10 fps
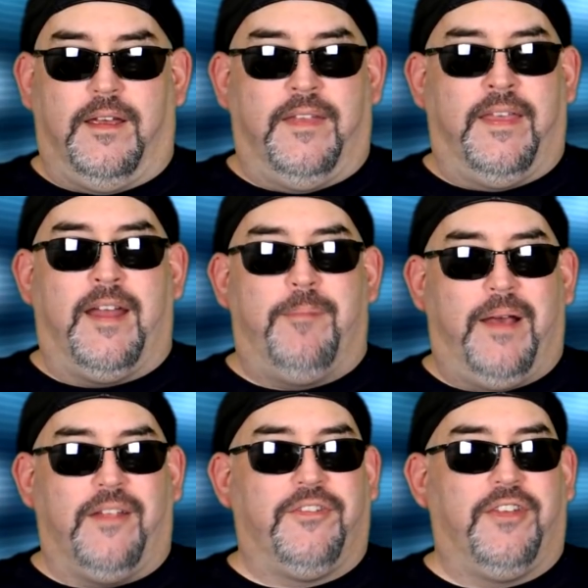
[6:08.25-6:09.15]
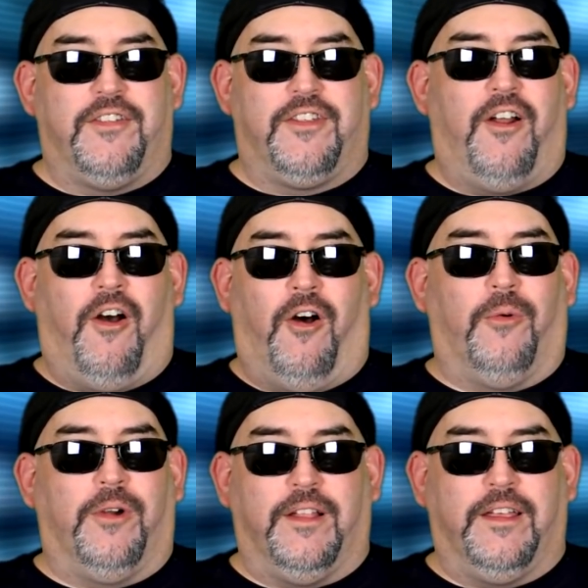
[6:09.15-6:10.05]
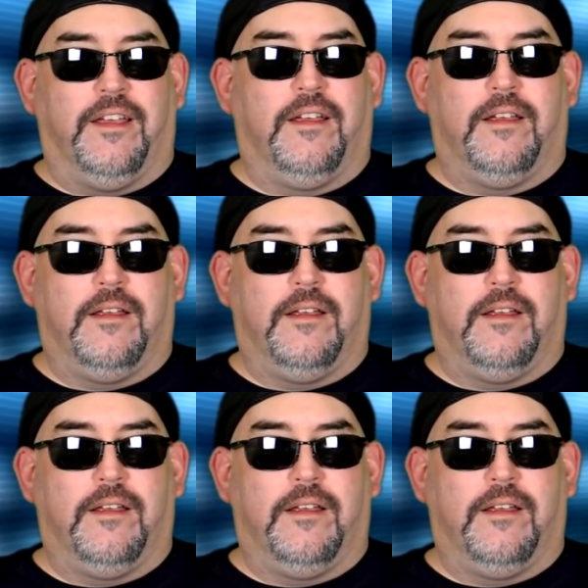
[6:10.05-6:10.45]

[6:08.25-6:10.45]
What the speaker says: And that about says it all, really.